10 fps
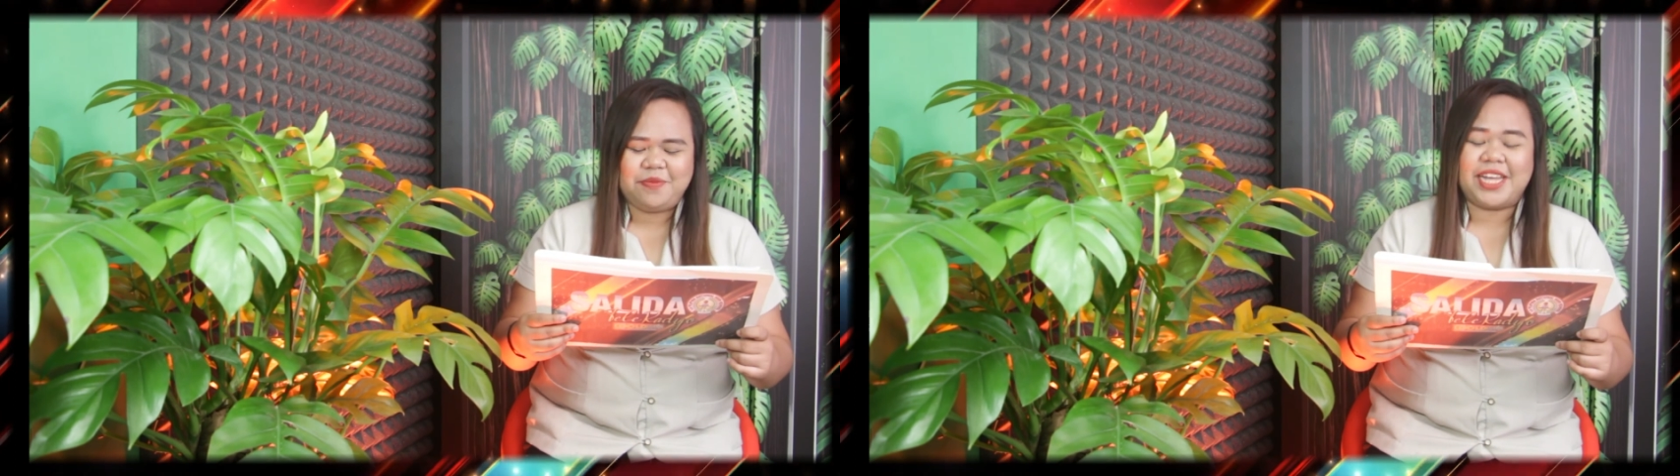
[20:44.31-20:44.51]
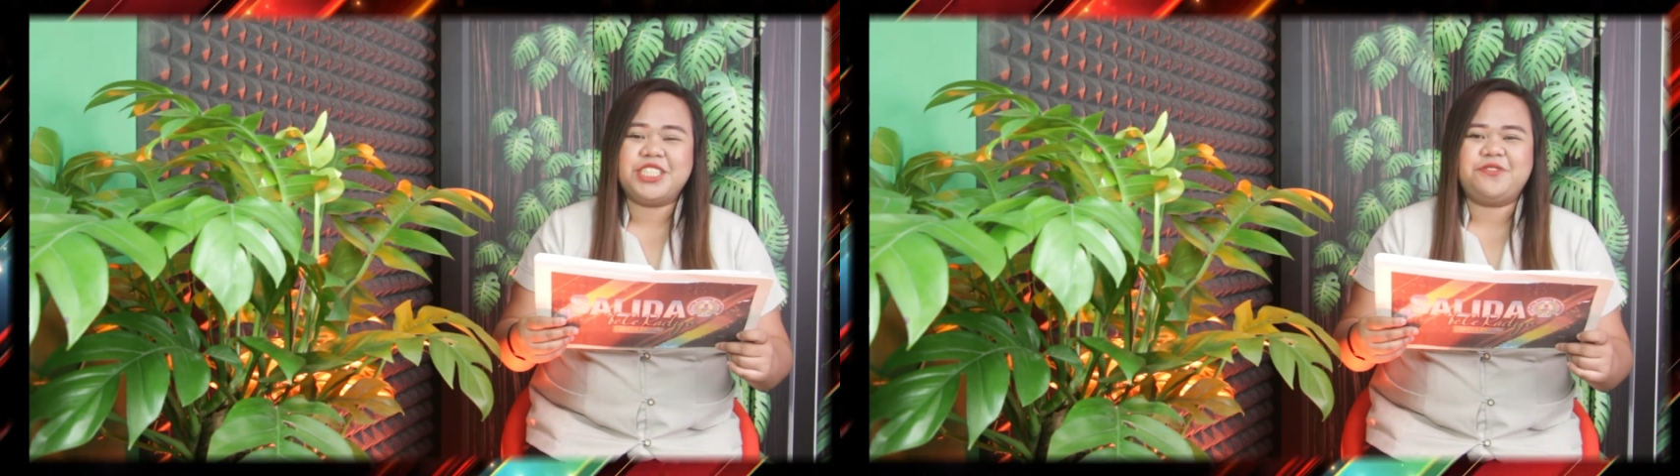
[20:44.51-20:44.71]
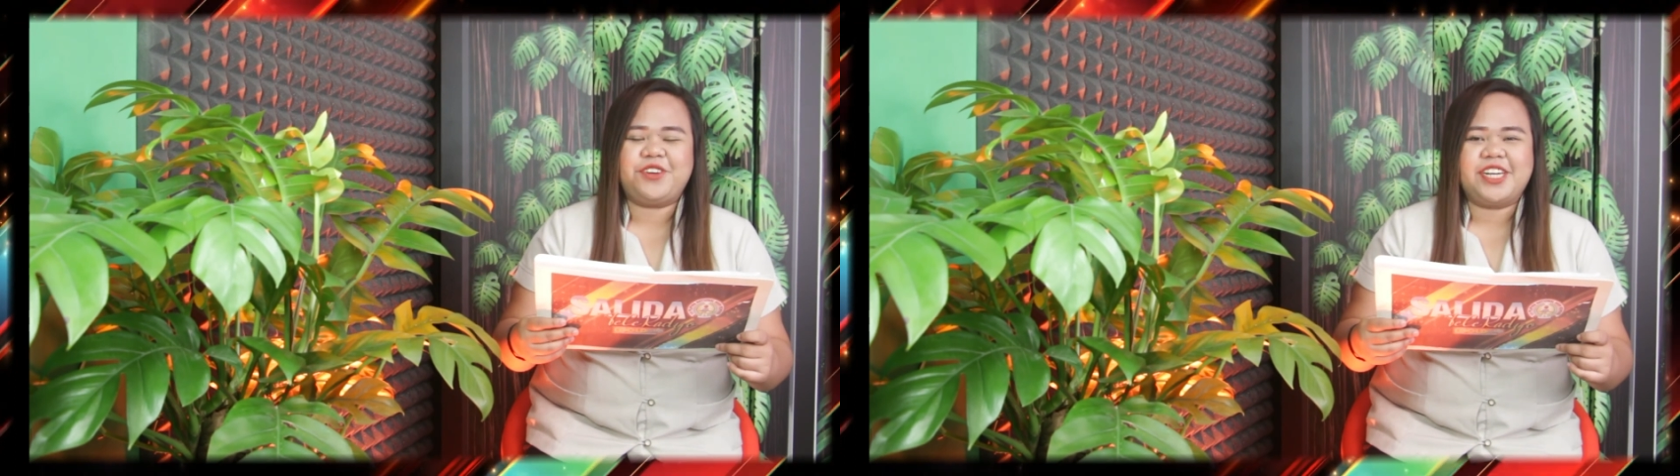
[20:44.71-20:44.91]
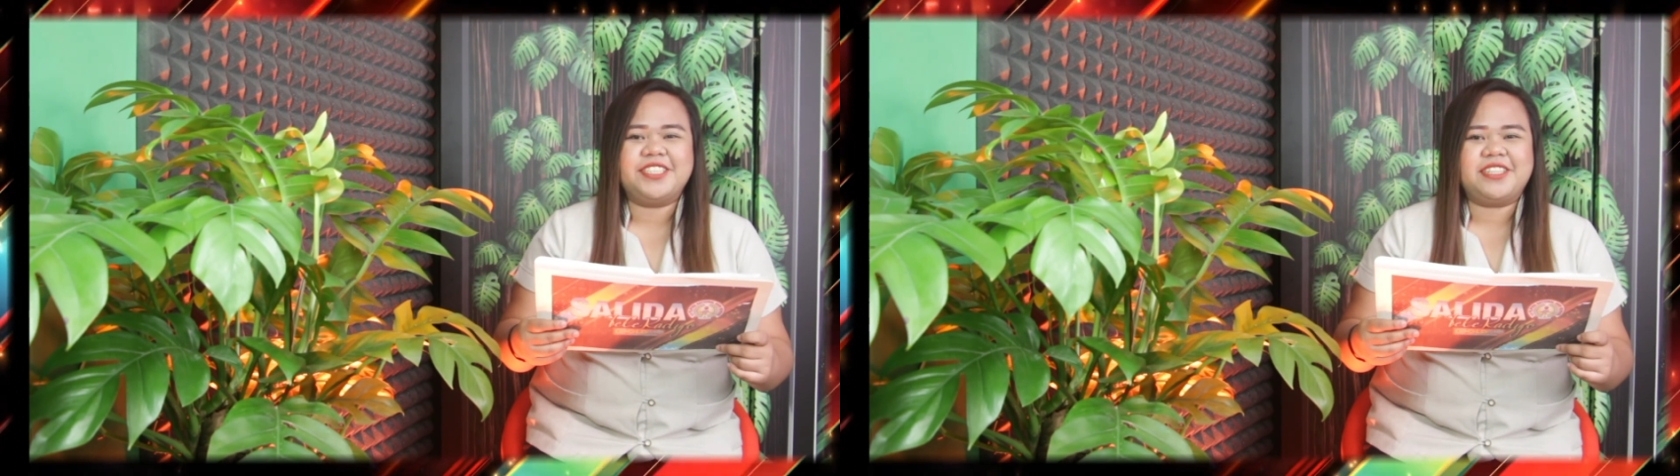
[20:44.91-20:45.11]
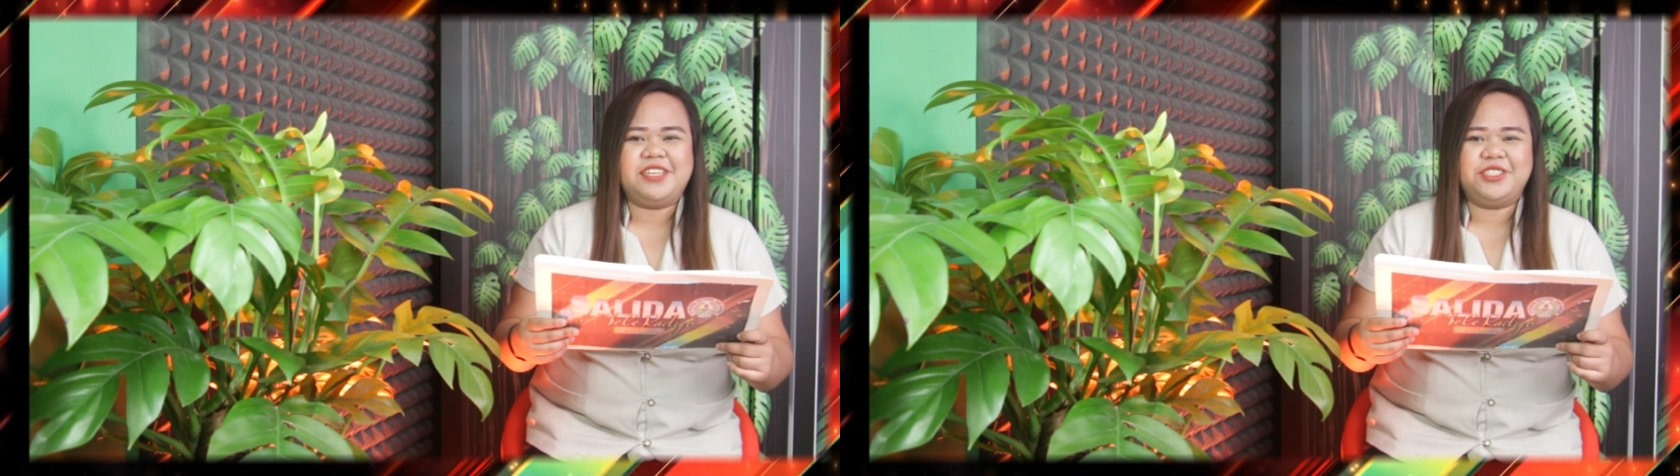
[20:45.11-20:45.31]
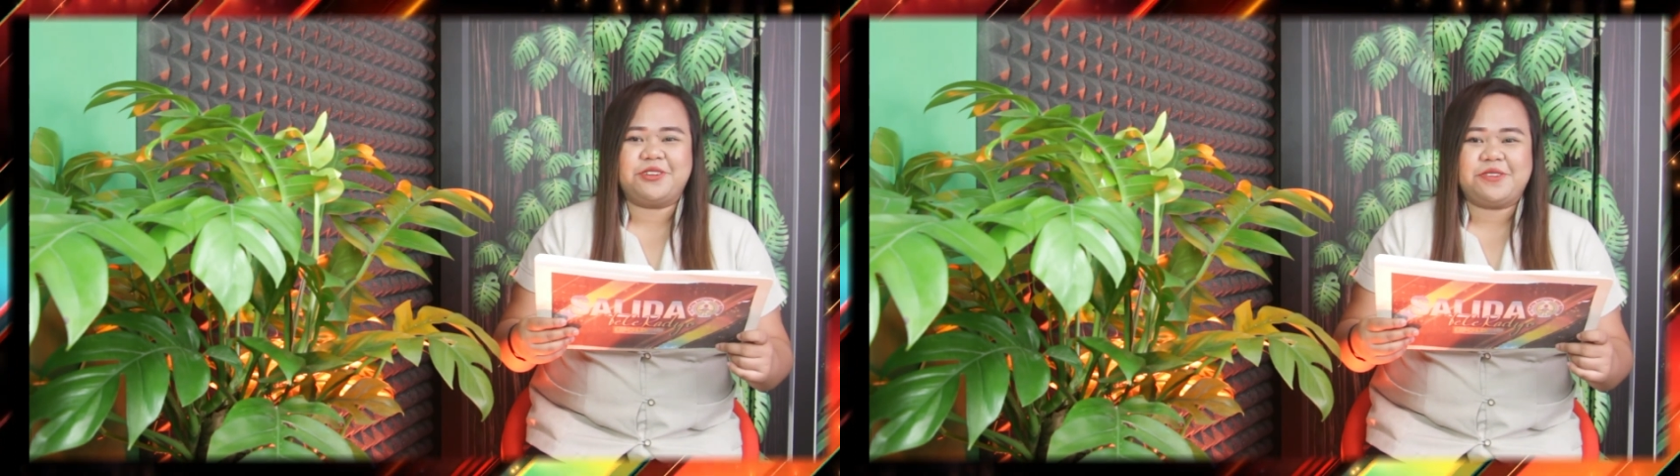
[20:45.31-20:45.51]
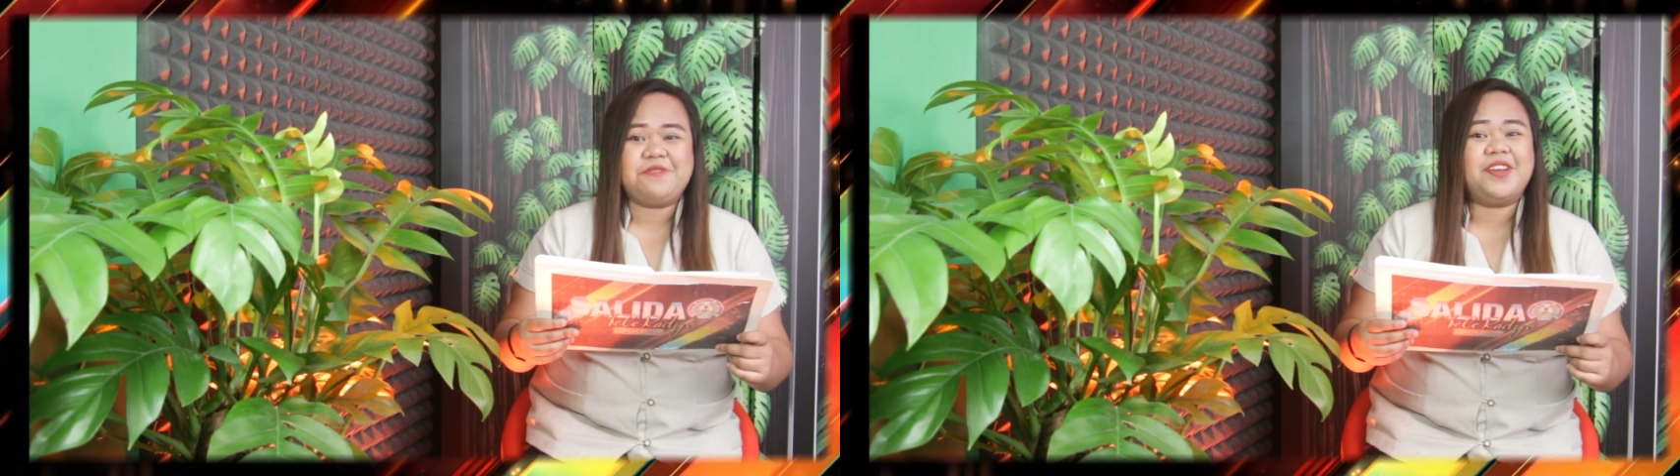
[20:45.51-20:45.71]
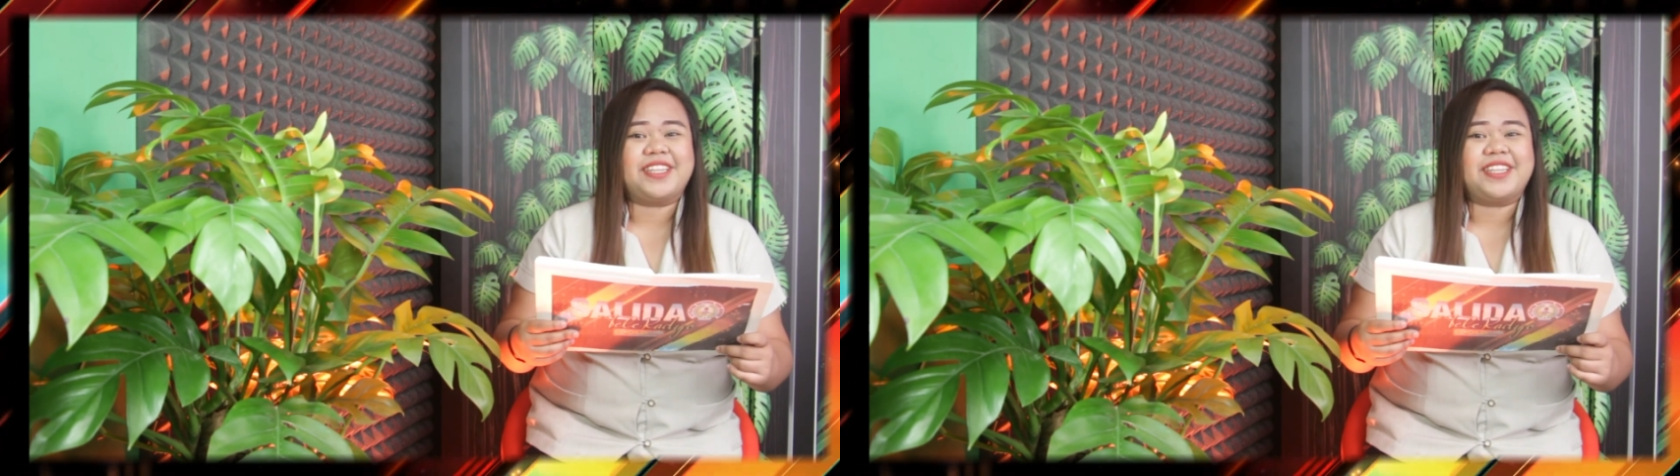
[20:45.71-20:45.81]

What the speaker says: much for that terrific